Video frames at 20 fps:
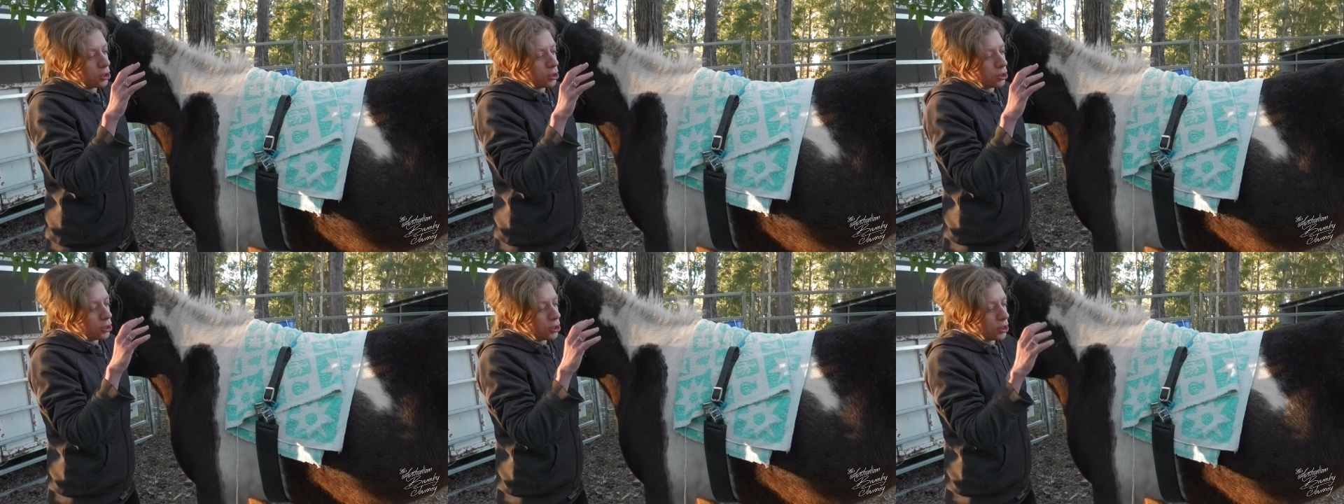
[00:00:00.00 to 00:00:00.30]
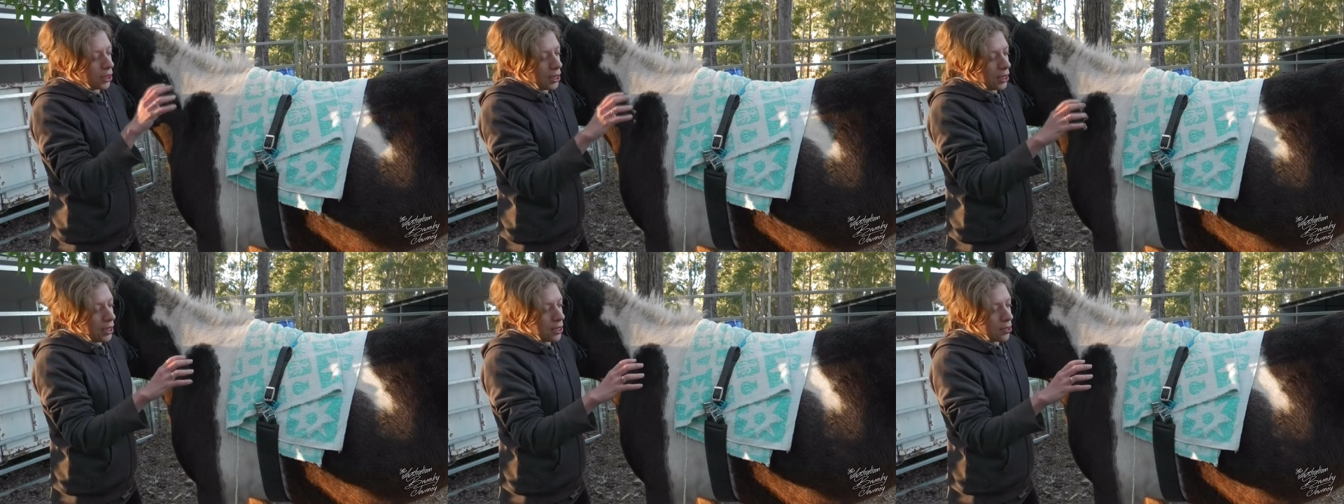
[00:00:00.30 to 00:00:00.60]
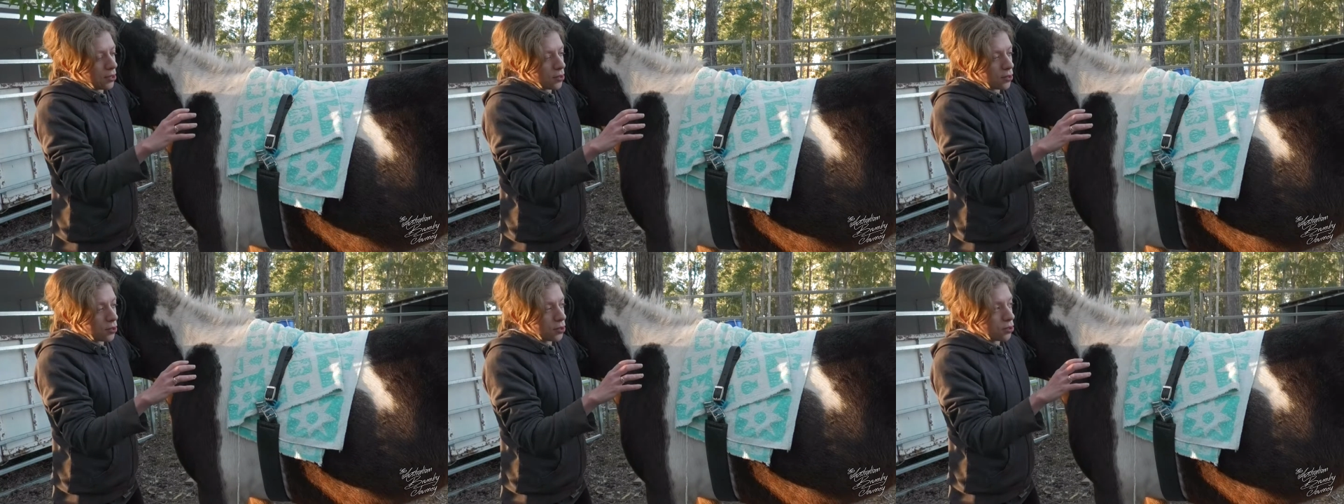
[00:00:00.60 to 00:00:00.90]

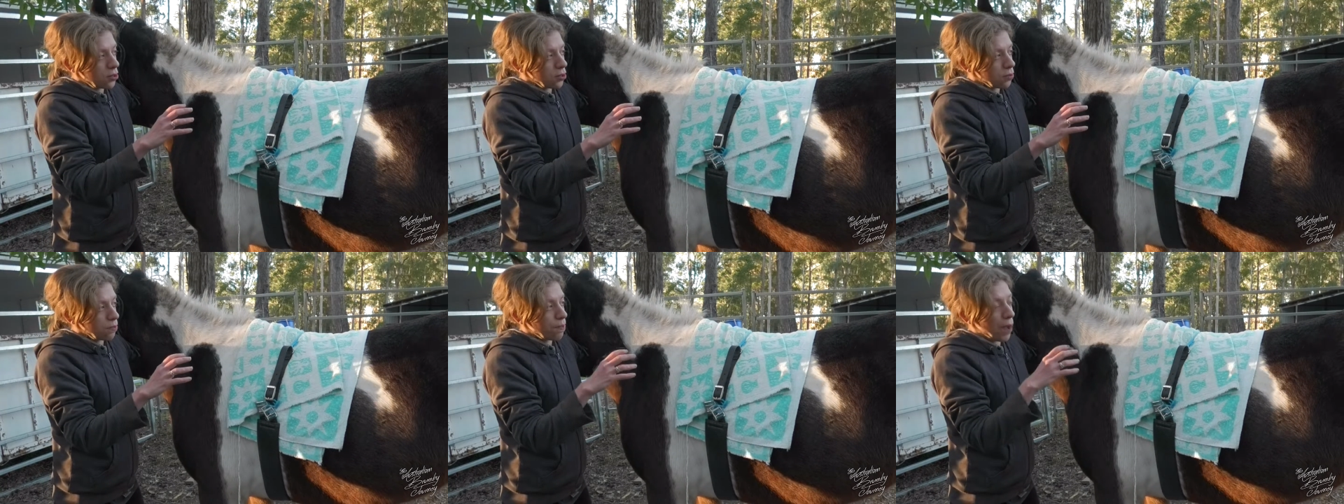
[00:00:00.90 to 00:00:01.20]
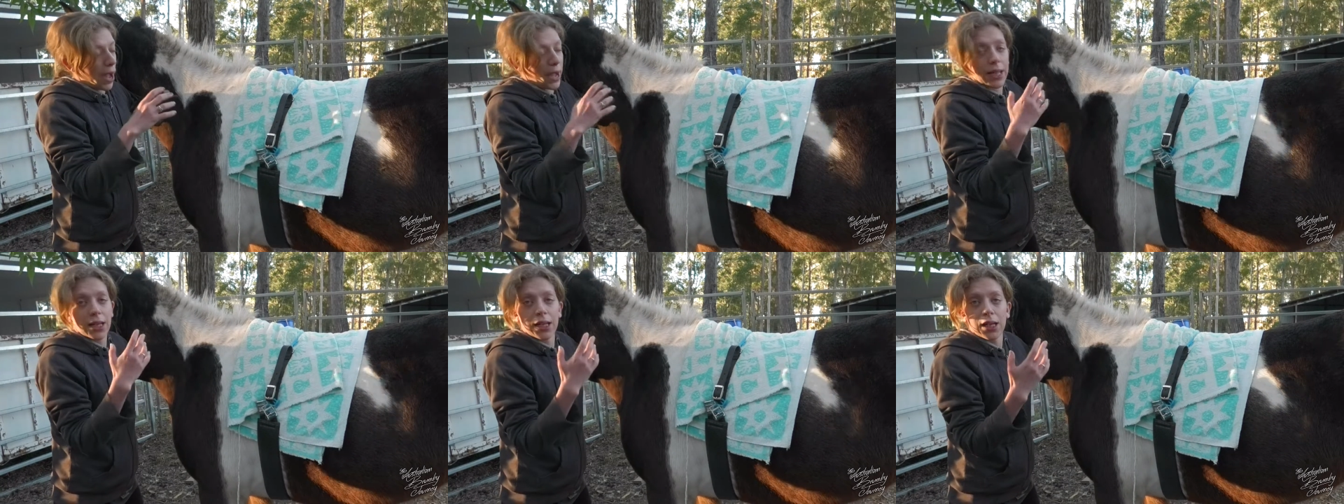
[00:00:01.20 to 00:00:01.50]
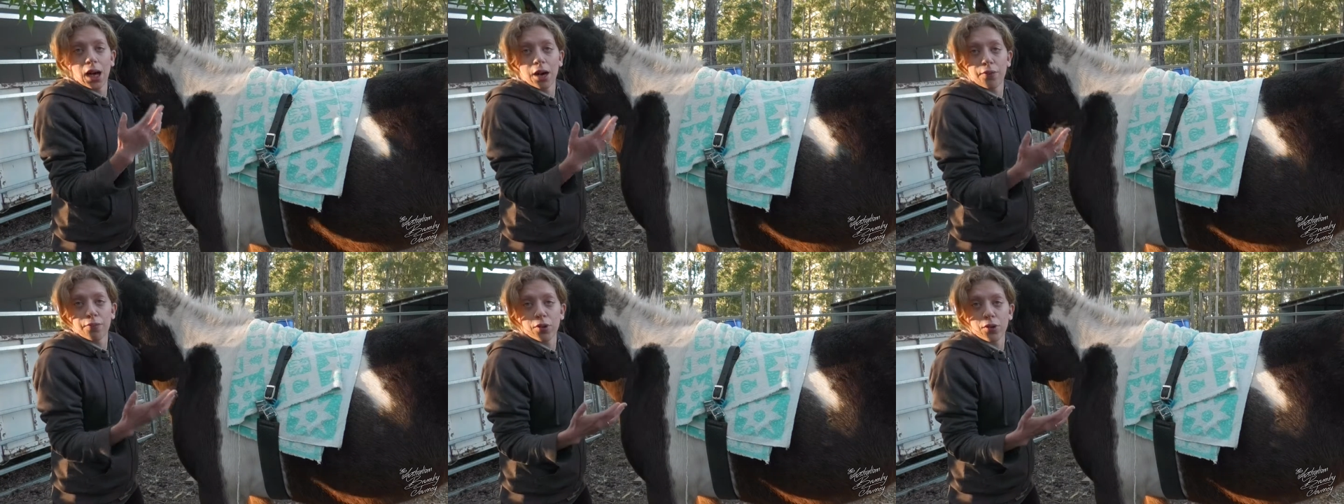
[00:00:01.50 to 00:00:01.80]
she's backing
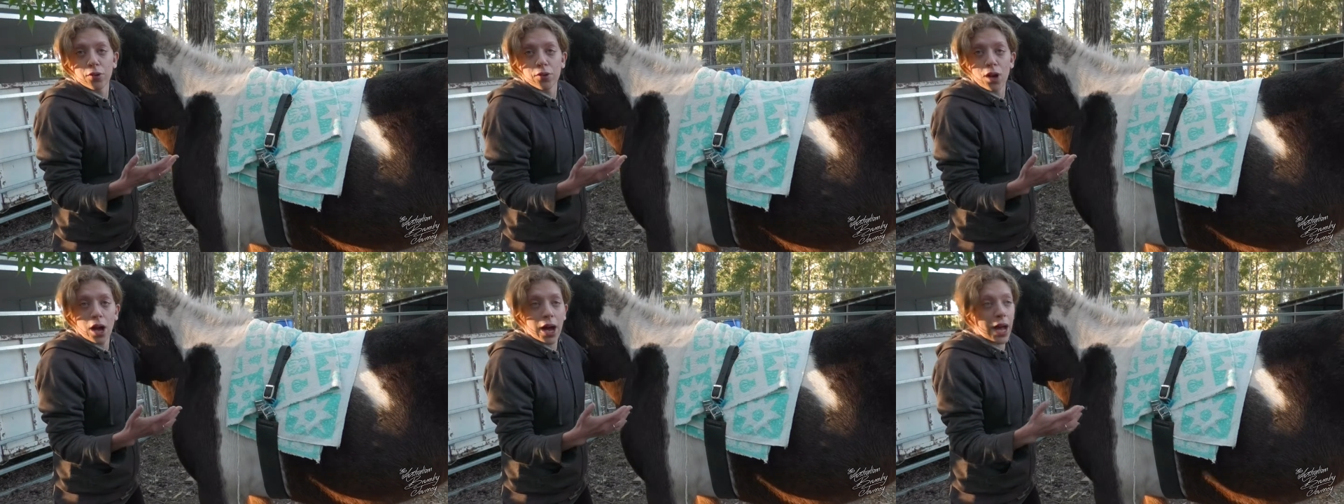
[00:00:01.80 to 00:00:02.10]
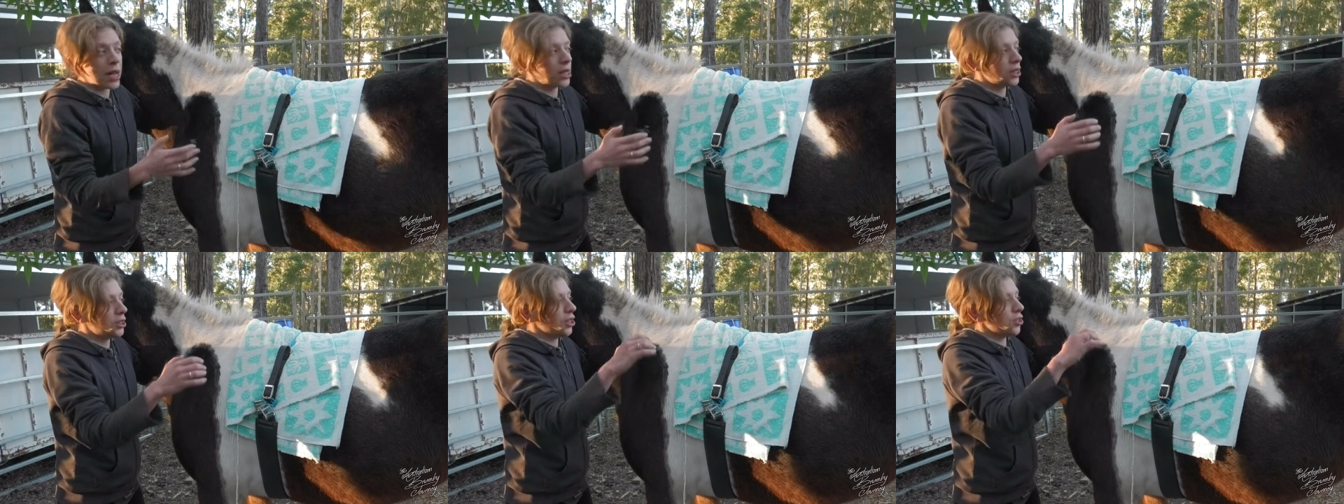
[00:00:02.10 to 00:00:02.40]
up real nice,